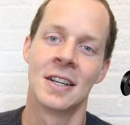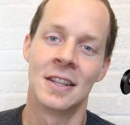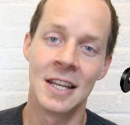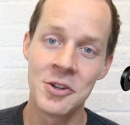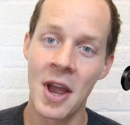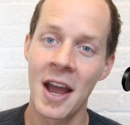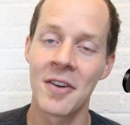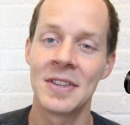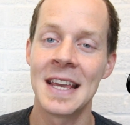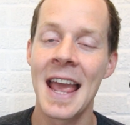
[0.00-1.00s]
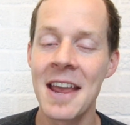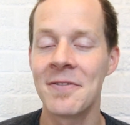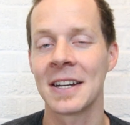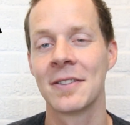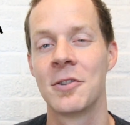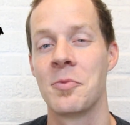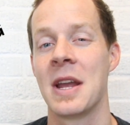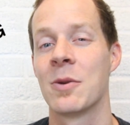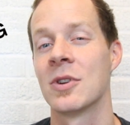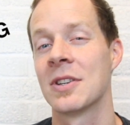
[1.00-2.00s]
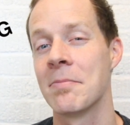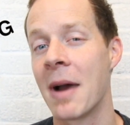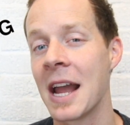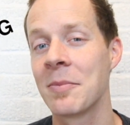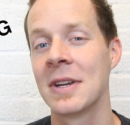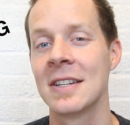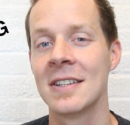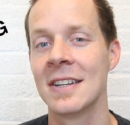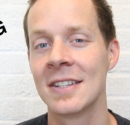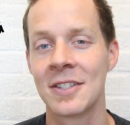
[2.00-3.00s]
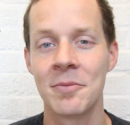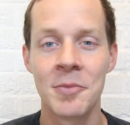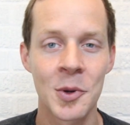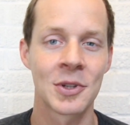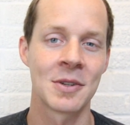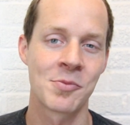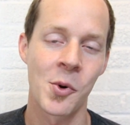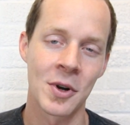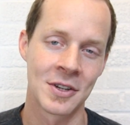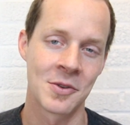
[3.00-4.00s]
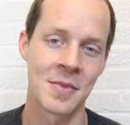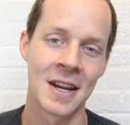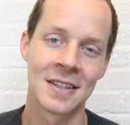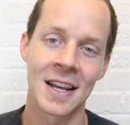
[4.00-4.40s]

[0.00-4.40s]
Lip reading: Then you have the affective domain, which in my opinion is the most important domain.